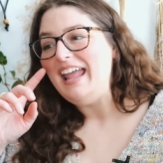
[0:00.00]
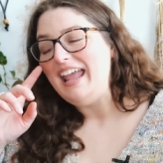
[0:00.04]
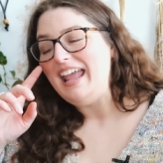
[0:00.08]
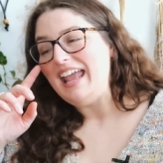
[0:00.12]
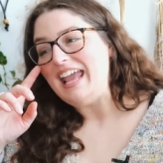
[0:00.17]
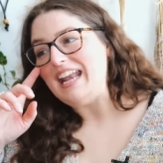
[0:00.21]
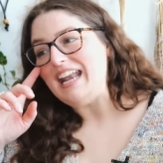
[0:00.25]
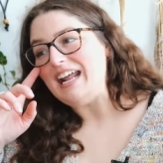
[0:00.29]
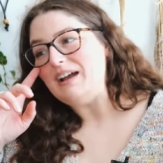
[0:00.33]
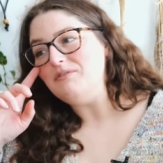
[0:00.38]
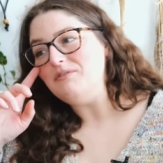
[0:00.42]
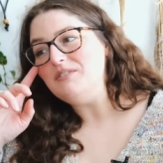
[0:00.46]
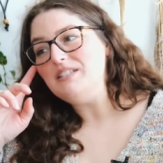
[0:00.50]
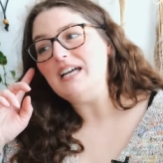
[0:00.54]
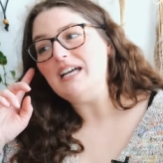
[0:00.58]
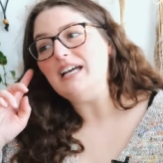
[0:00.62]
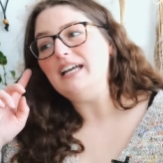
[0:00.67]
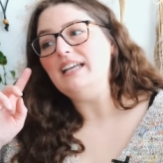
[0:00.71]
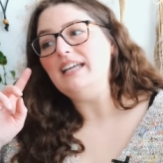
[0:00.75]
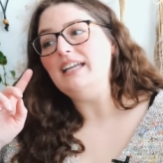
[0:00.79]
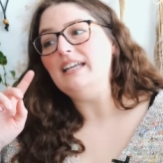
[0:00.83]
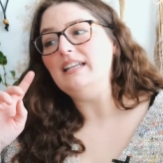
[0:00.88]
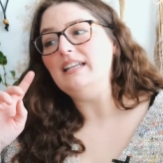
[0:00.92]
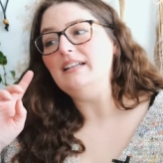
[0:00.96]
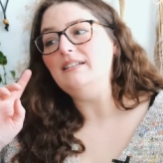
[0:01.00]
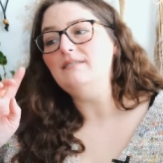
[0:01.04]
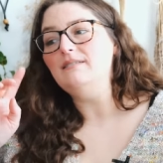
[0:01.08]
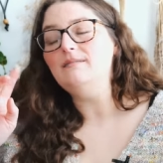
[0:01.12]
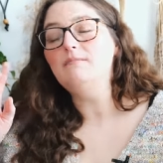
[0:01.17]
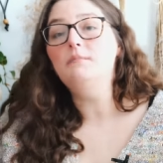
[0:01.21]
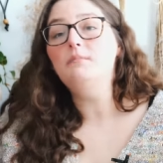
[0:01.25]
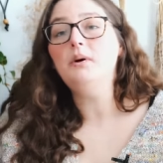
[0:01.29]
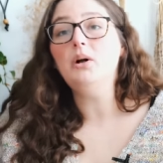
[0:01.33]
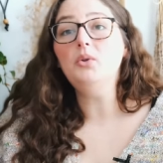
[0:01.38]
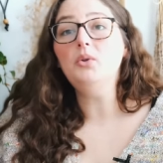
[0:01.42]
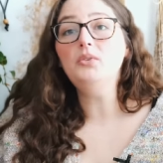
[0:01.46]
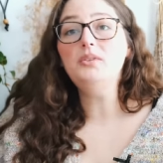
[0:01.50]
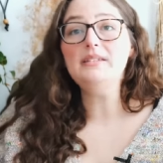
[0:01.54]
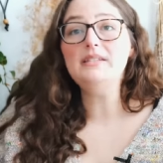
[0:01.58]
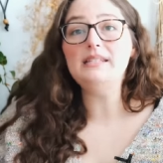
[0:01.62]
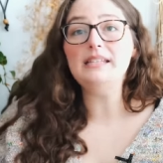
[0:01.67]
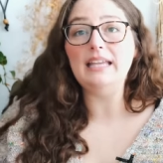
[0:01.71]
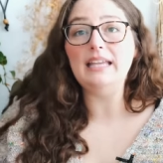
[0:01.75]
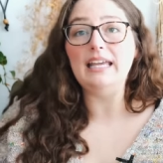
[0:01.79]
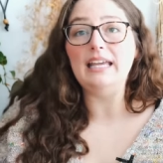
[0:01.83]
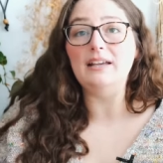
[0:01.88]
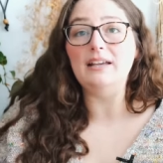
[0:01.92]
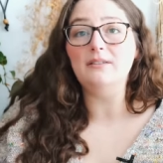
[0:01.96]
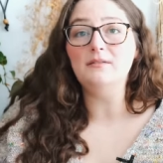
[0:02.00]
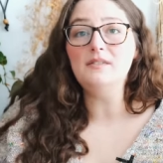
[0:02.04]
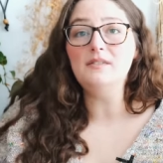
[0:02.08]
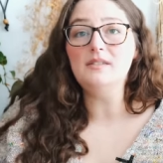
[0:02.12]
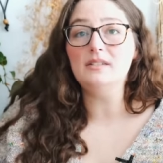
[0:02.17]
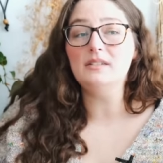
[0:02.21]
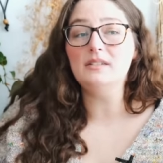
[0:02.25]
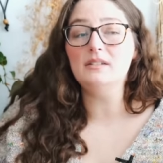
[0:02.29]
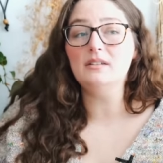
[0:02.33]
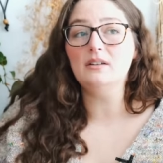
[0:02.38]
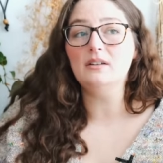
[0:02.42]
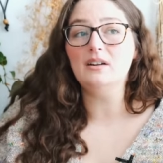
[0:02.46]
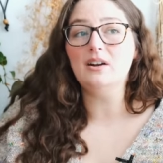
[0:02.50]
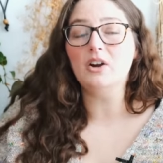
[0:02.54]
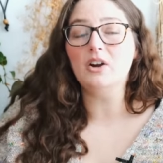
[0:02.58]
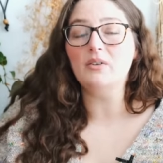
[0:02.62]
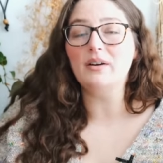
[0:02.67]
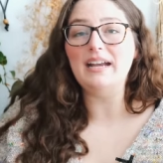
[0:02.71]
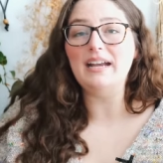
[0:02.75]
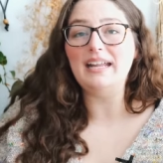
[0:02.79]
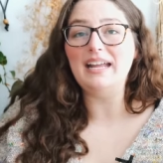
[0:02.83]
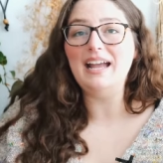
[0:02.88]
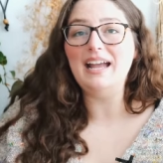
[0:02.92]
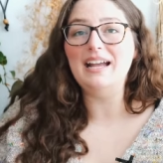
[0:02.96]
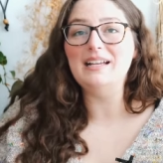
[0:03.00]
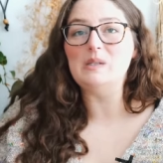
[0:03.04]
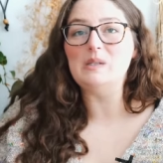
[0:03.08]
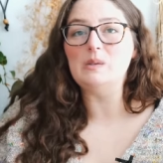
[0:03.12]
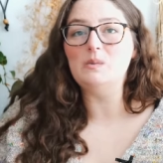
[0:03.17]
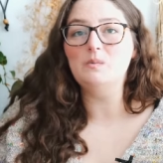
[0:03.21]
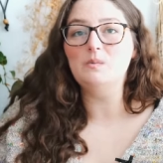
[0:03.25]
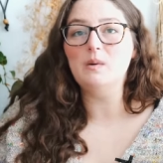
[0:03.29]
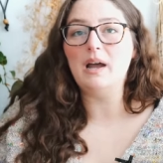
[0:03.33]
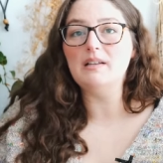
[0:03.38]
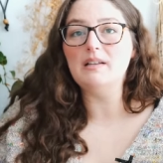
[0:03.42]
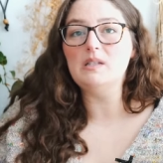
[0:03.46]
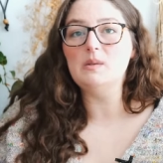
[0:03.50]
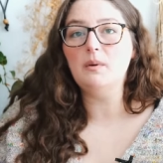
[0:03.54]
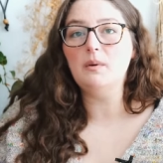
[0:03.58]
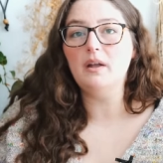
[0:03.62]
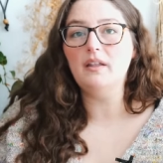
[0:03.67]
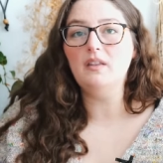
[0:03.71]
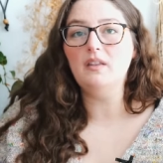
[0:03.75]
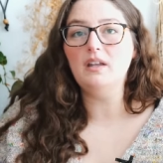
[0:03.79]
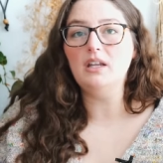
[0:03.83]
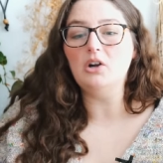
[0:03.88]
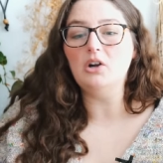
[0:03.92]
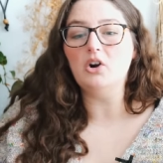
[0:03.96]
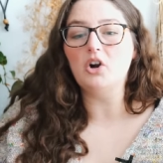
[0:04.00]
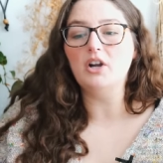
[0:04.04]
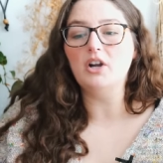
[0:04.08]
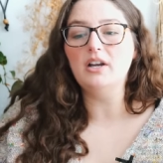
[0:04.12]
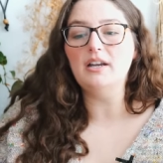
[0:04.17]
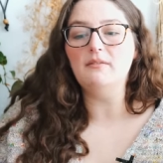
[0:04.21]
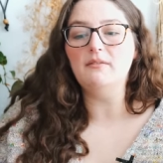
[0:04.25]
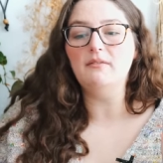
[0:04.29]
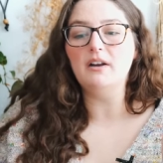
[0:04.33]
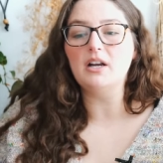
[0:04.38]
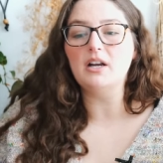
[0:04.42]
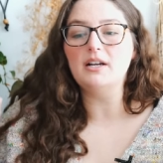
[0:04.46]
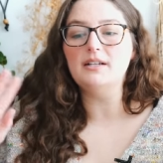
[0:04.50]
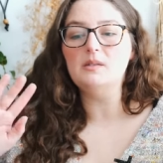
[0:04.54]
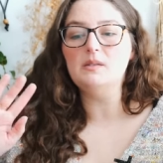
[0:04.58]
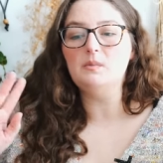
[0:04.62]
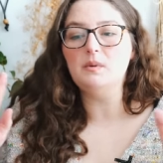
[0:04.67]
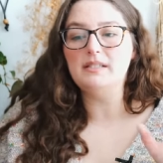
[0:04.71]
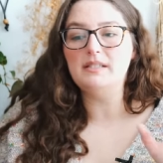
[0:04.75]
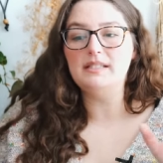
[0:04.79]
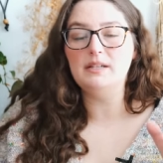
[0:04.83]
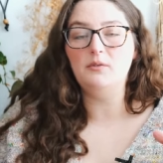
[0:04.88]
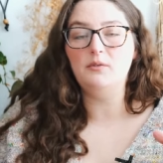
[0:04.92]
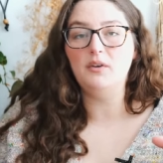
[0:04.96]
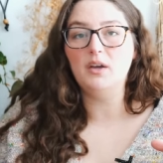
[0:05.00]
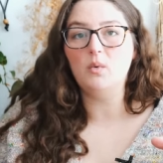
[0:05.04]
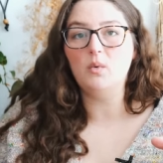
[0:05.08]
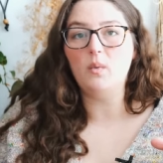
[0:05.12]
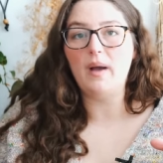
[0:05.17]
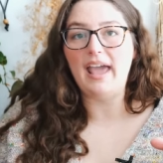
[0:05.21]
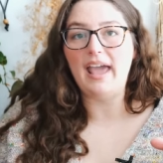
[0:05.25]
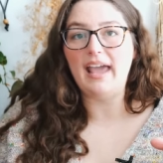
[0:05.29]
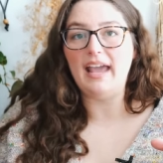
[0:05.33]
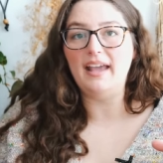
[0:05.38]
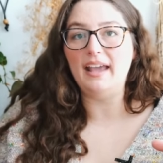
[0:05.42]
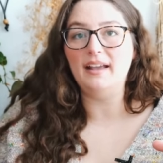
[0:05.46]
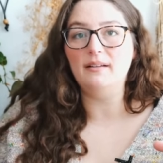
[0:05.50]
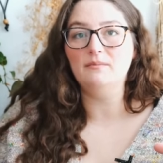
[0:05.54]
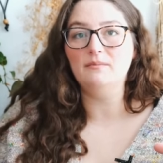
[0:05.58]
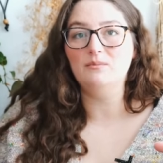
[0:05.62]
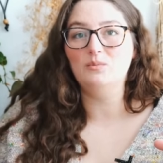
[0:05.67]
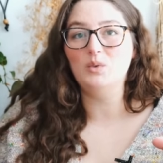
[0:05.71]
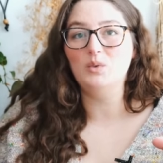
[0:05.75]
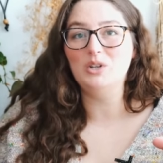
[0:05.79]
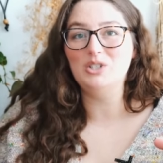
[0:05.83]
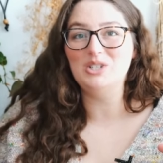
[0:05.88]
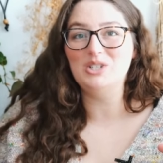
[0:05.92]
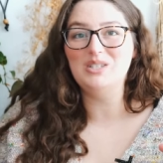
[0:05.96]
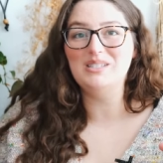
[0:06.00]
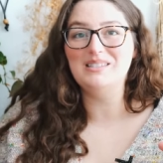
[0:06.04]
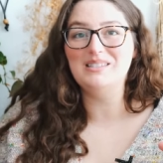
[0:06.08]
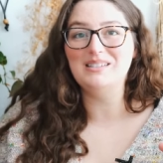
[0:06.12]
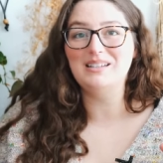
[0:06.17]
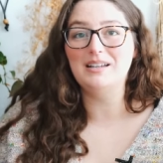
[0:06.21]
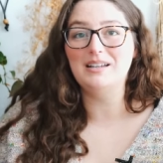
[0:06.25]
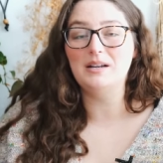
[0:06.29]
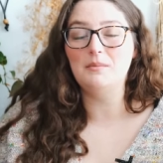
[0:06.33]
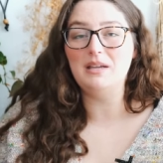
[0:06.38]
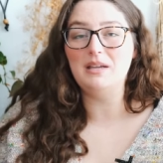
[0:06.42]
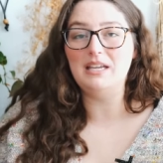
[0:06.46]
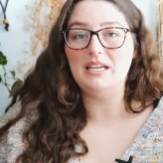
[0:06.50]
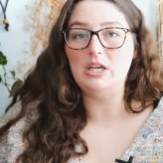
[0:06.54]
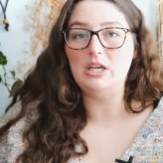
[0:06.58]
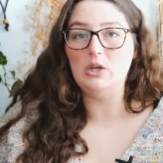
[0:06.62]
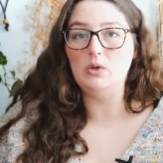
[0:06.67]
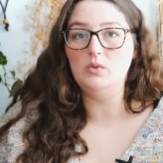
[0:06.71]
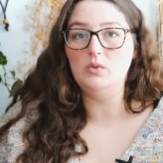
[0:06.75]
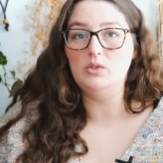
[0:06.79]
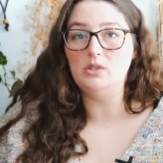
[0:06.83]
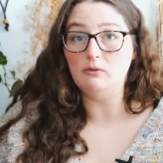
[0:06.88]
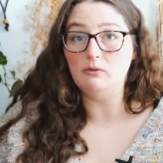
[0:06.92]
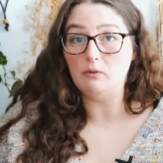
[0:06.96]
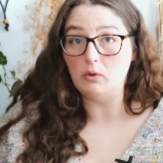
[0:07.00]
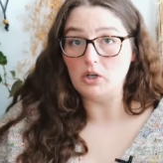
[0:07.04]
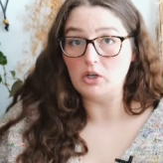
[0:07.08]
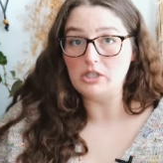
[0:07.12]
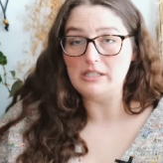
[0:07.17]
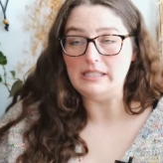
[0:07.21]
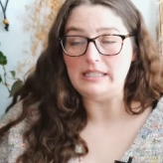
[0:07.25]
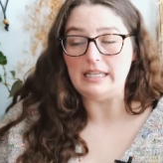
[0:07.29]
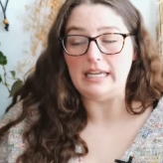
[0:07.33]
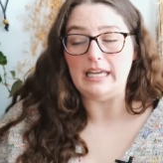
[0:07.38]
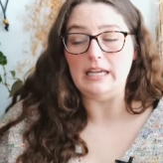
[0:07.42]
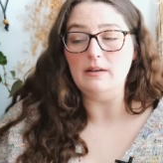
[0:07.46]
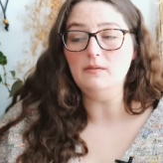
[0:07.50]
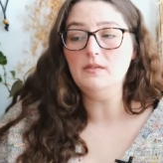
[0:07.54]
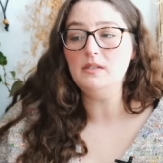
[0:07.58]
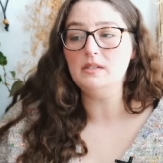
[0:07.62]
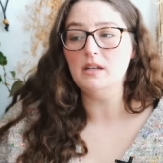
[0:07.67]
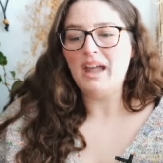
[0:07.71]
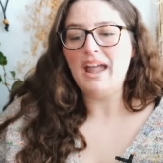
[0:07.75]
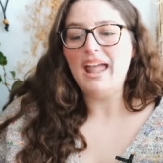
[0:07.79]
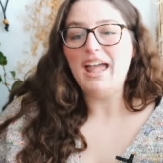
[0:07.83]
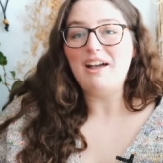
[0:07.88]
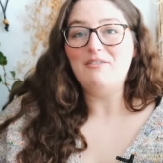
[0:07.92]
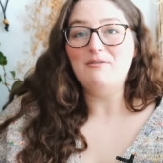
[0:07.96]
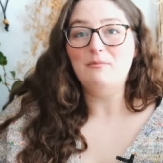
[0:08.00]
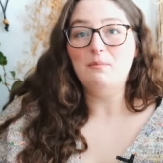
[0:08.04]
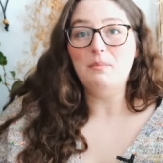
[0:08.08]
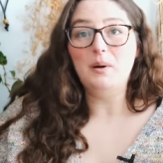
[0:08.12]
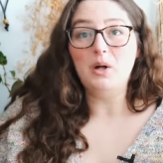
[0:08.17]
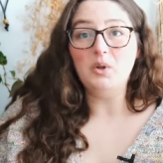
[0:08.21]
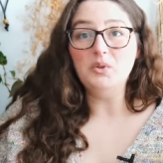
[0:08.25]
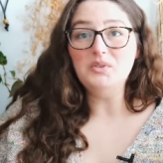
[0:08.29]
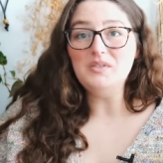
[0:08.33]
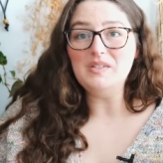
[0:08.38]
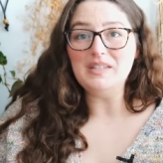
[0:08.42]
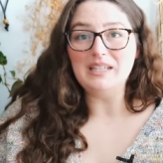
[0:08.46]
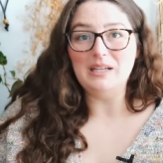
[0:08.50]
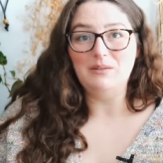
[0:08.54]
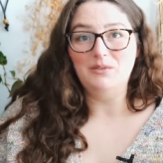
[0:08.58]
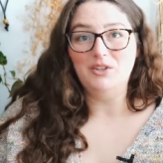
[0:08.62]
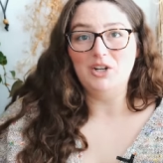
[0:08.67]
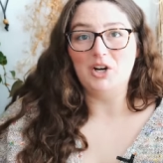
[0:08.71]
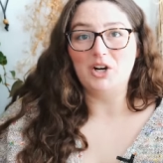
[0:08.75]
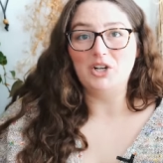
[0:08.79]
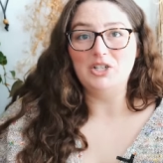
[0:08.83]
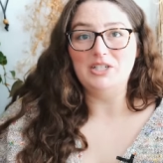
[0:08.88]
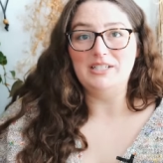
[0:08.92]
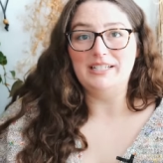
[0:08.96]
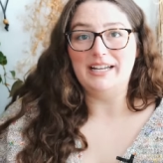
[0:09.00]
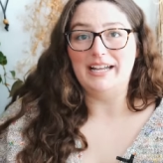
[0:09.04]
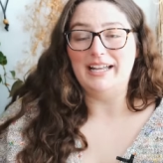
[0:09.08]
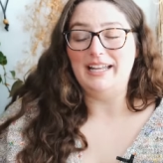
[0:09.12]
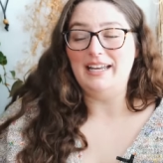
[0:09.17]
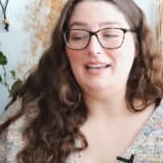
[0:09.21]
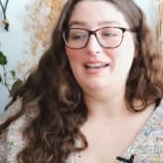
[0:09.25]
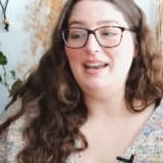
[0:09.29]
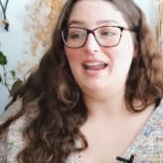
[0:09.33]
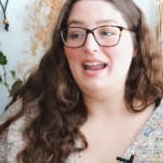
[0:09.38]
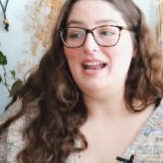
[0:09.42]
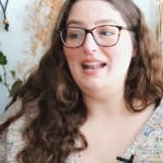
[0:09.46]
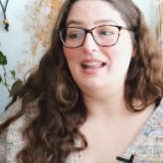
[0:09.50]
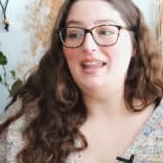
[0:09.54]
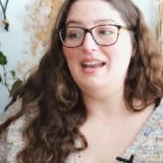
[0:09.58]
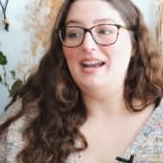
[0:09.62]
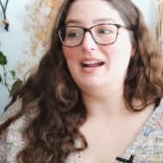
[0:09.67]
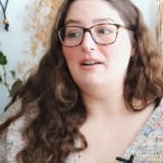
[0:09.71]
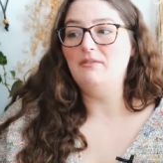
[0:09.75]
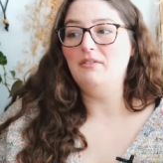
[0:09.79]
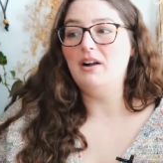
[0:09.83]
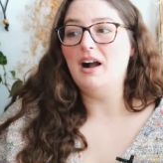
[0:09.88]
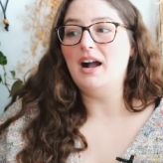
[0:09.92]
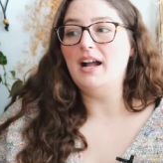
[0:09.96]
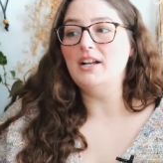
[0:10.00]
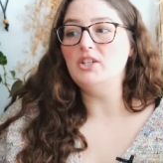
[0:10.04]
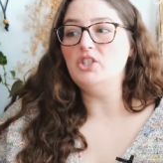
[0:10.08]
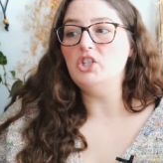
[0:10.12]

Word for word: And I've done both sleeves already. I spun the yarn in a very specific way, which is going to be used for sleeves. I have both sleeve yarn done, and then I've got